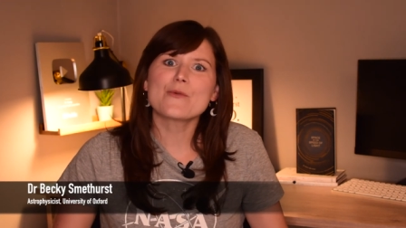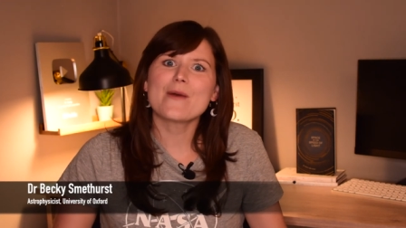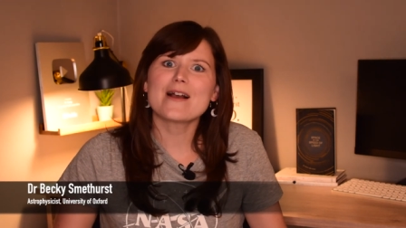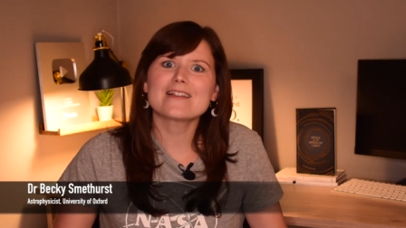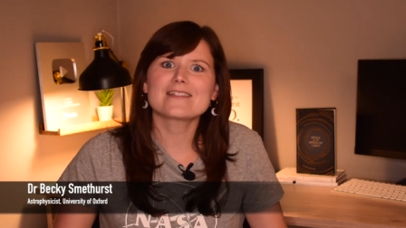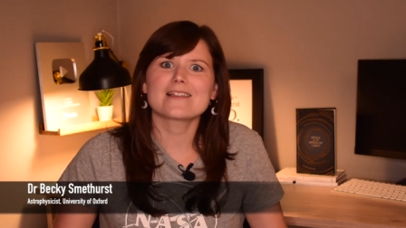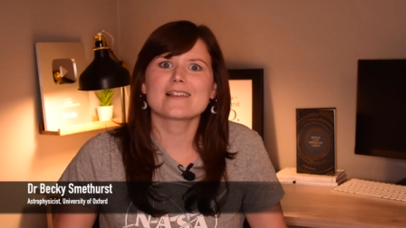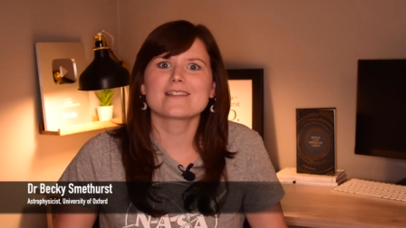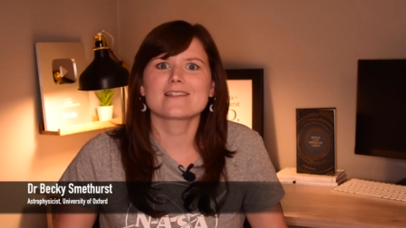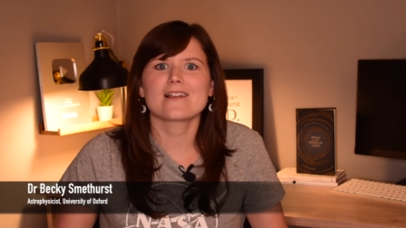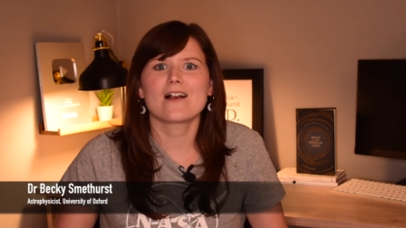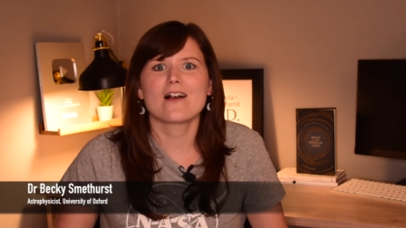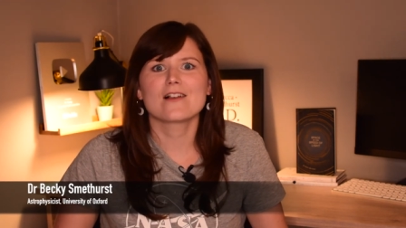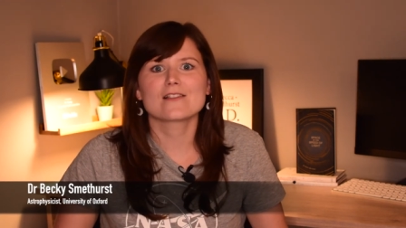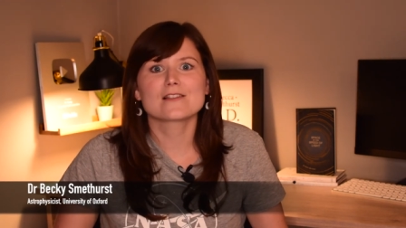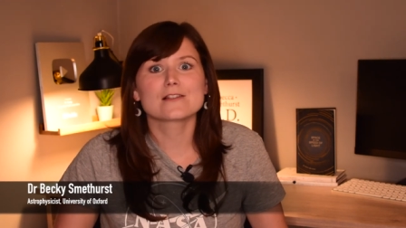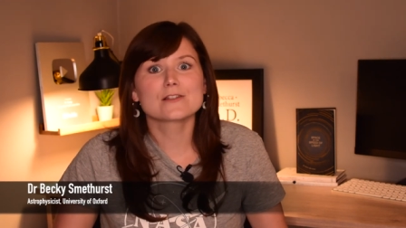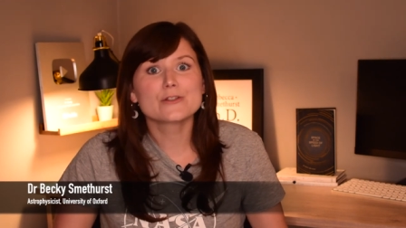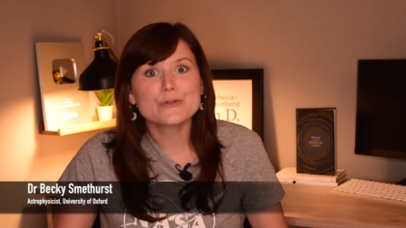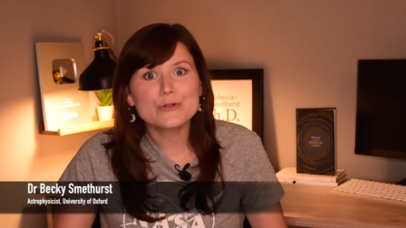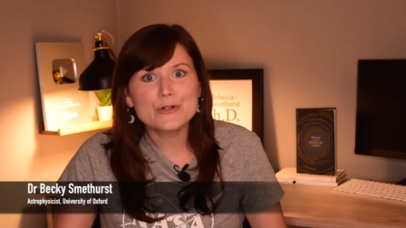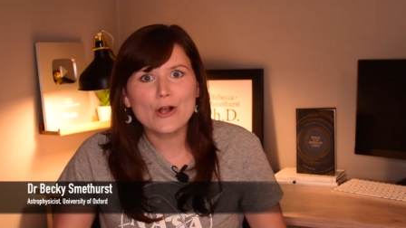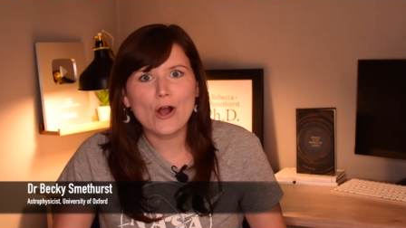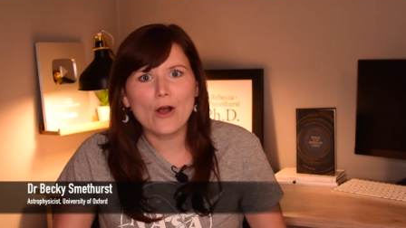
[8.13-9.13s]
USSR's
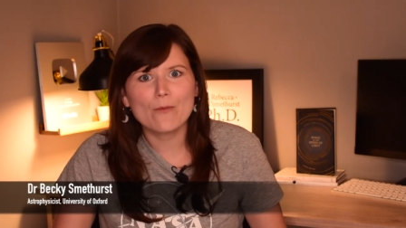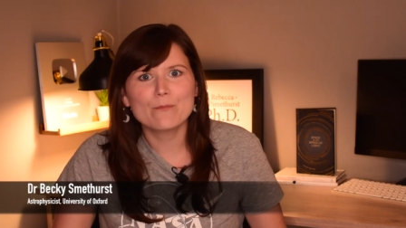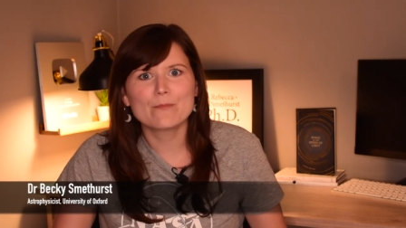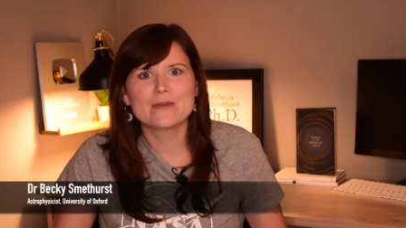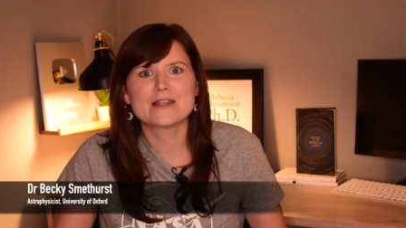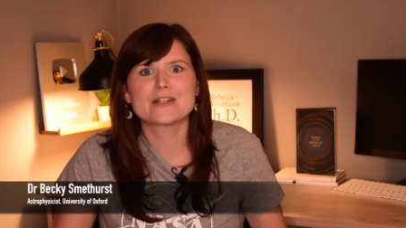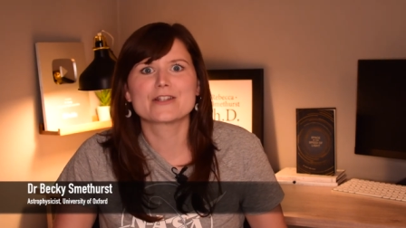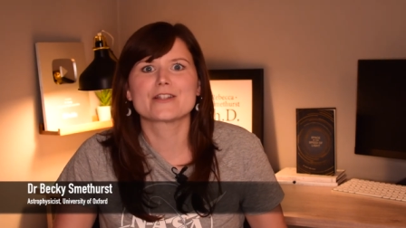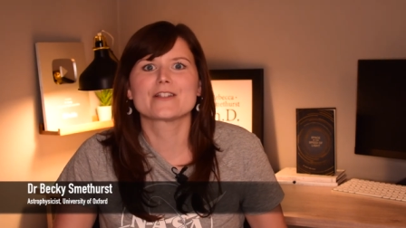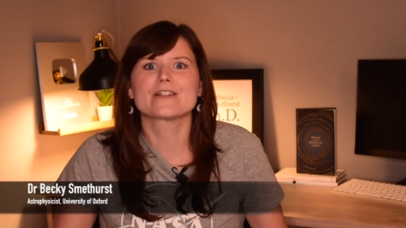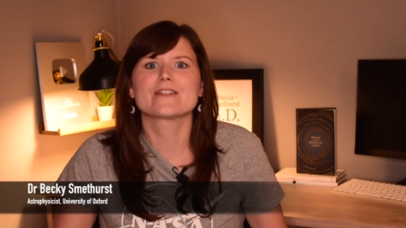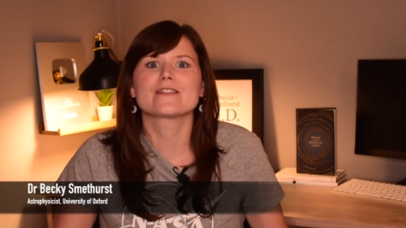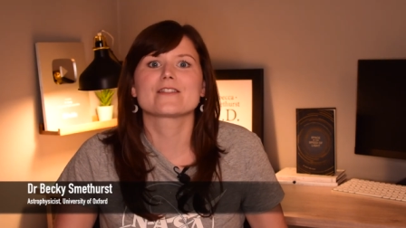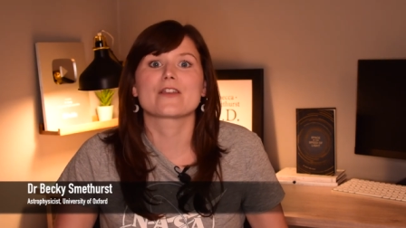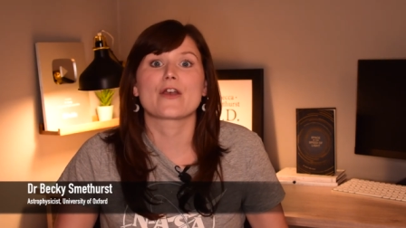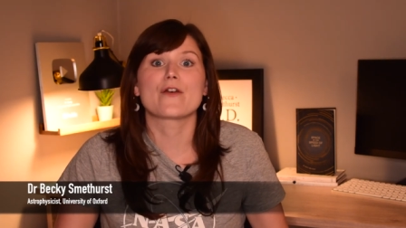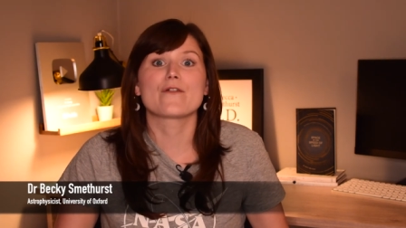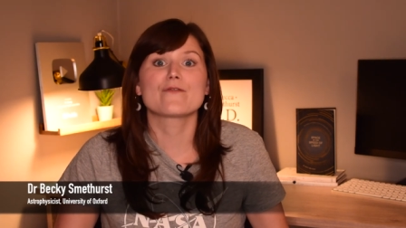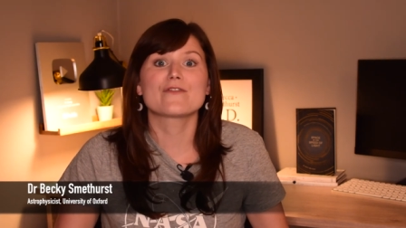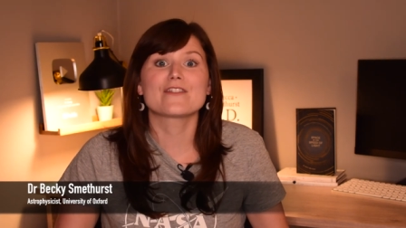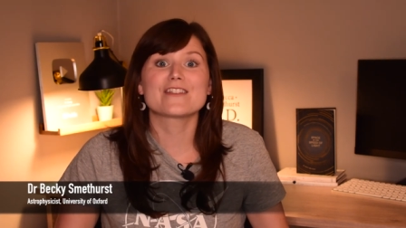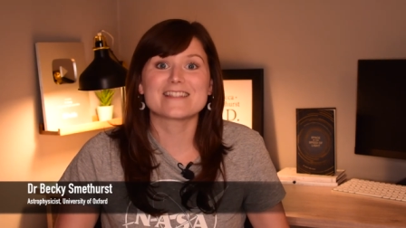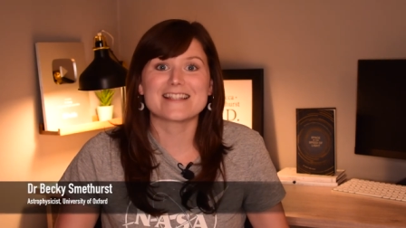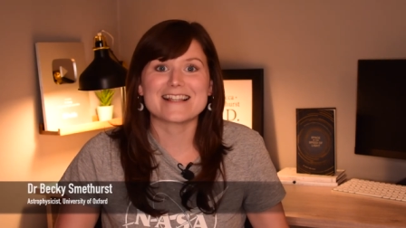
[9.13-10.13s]
Lunokhod missions
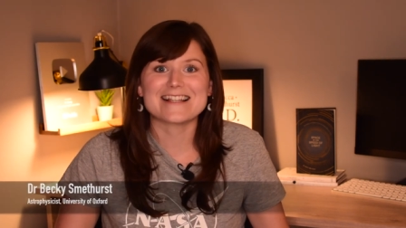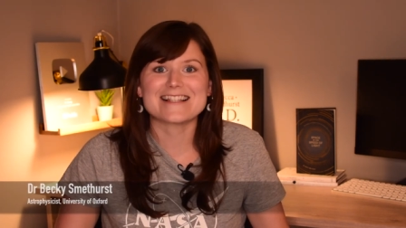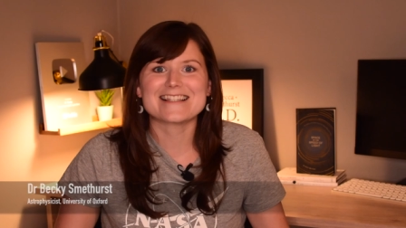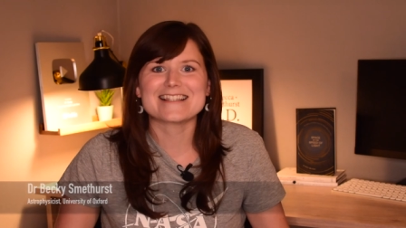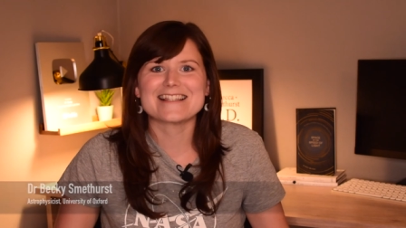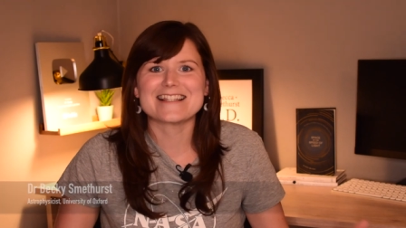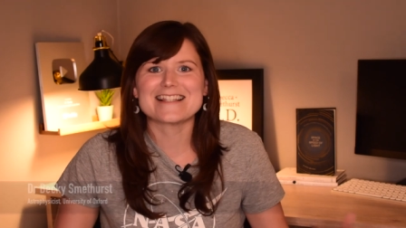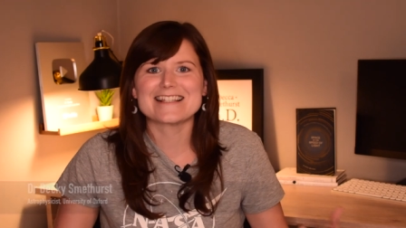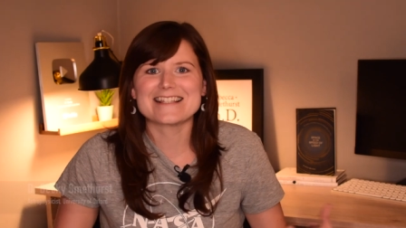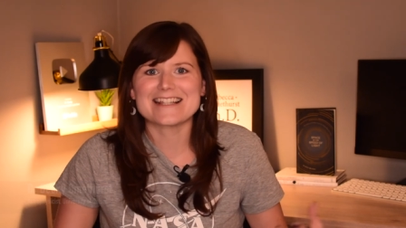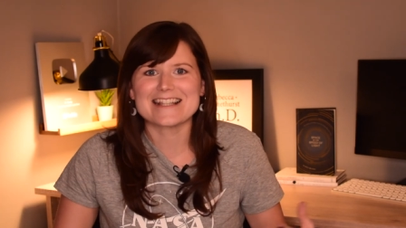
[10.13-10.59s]
of the 60s